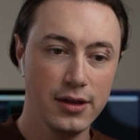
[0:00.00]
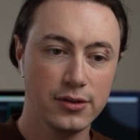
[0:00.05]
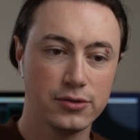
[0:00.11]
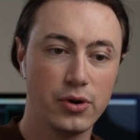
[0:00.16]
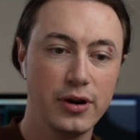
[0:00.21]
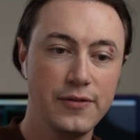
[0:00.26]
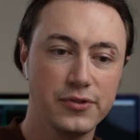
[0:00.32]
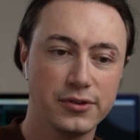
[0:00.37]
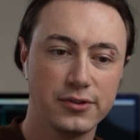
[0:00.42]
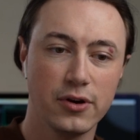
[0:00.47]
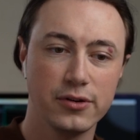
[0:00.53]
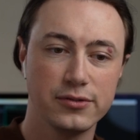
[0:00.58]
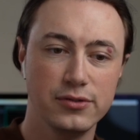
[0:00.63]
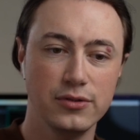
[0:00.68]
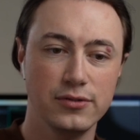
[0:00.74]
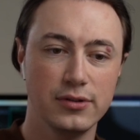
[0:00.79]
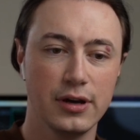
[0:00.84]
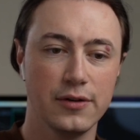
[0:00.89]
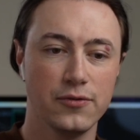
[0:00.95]
Screen for stocks
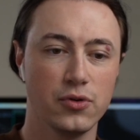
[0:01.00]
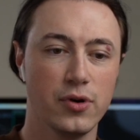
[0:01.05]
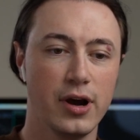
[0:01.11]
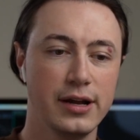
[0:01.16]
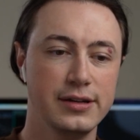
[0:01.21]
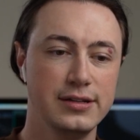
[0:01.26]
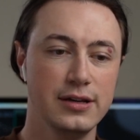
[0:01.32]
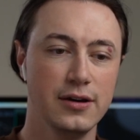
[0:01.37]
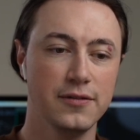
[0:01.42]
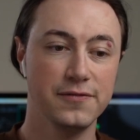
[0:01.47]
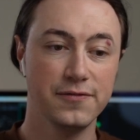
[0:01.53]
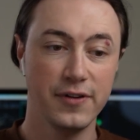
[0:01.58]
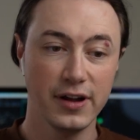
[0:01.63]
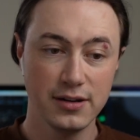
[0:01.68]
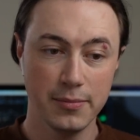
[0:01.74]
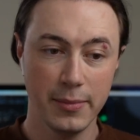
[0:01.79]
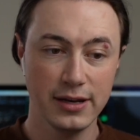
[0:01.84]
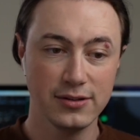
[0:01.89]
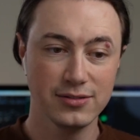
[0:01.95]
using a variety of
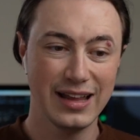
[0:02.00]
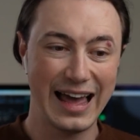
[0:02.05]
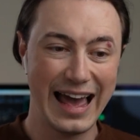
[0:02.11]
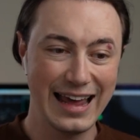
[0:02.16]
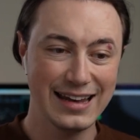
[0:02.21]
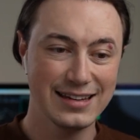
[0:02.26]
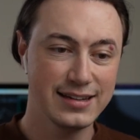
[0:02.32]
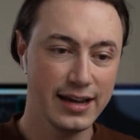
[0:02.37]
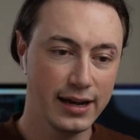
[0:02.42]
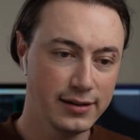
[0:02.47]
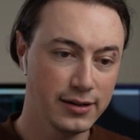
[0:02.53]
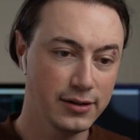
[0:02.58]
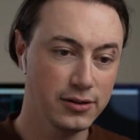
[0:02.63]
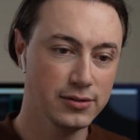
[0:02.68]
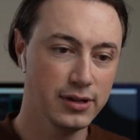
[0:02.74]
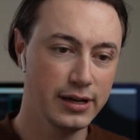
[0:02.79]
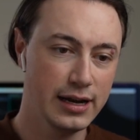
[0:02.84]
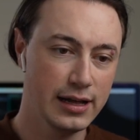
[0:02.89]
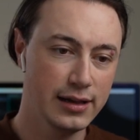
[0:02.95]
fundamental and
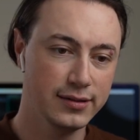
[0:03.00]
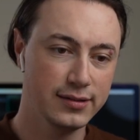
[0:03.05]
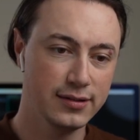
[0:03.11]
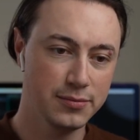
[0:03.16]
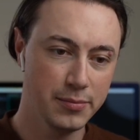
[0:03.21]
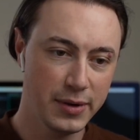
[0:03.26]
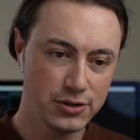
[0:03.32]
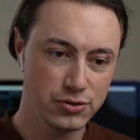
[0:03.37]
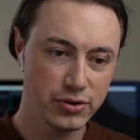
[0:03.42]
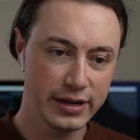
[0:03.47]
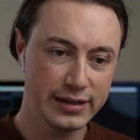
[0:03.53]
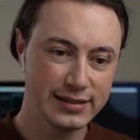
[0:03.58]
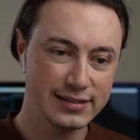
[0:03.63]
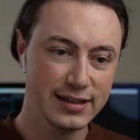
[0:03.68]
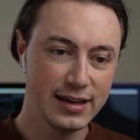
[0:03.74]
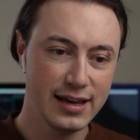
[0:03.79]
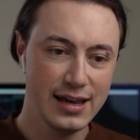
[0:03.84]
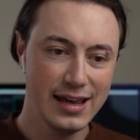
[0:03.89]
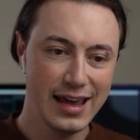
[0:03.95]
technical analysis
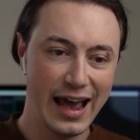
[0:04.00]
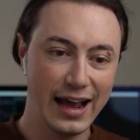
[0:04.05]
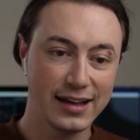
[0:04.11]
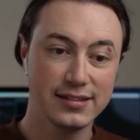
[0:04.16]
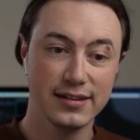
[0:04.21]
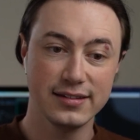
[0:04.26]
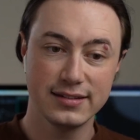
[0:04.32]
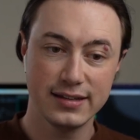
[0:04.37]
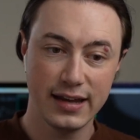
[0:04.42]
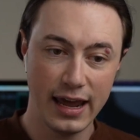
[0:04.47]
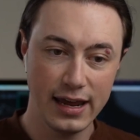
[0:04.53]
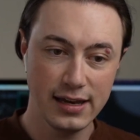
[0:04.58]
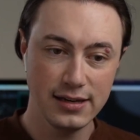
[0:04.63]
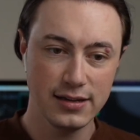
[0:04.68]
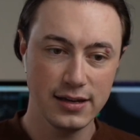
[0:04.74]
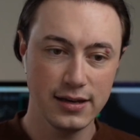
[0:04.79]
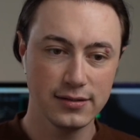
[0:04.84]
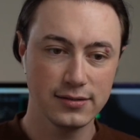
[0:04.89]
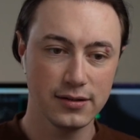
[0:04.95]
metrics. Access
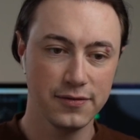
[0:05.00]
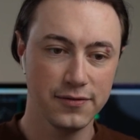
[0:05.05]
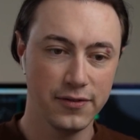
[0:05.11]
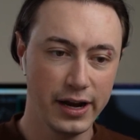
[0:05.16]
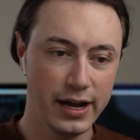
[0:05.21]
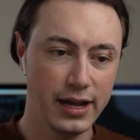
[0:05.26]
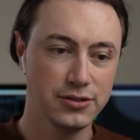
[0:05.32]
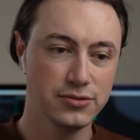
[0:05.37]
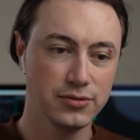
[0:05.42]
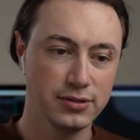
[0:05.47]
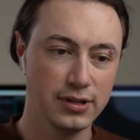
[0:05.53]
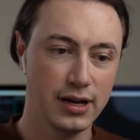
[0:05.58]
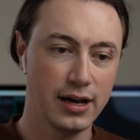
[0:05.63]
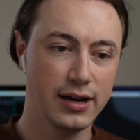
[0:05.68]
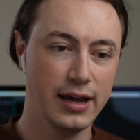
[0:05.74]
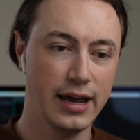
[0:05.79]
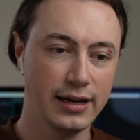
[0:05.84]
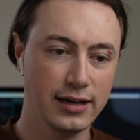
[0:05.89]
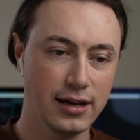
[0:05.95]
10 years of financial
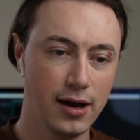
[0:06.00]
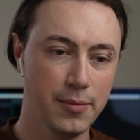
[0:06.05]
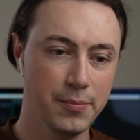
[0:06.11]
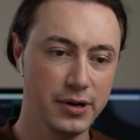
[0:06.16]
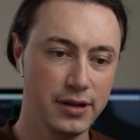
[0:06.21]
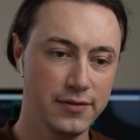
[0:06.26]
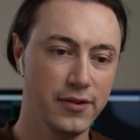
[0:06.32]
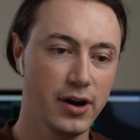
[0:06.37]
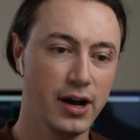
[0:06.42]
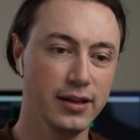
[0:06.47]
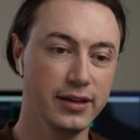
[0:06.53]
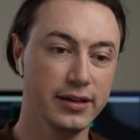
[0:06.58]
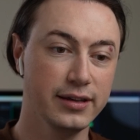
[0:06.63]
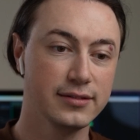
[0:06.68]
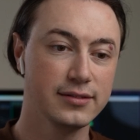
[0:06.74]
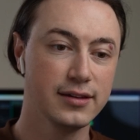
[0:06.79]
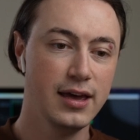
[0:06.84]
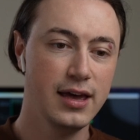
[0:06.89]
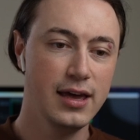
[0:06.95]
data and company
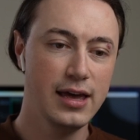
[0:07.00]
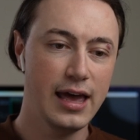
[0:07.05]
filings.